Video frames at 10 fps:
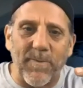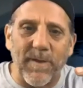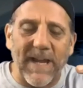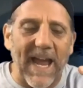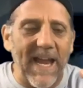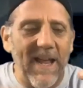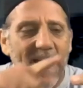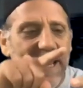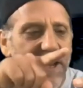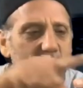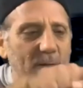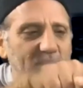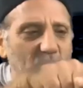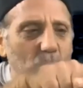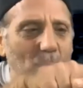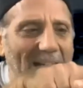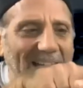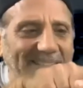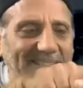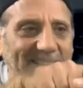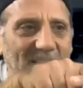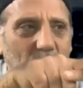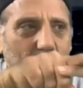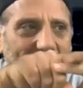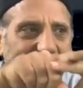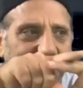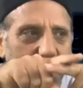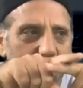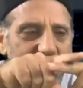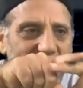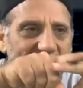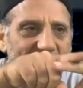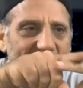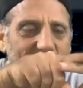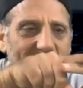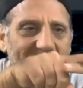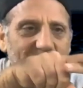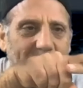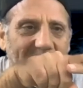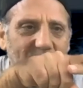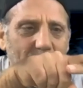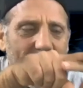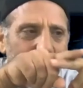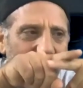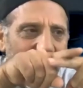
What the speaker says: Okay. Now you want to go west. West is 270 degrees. But guess what?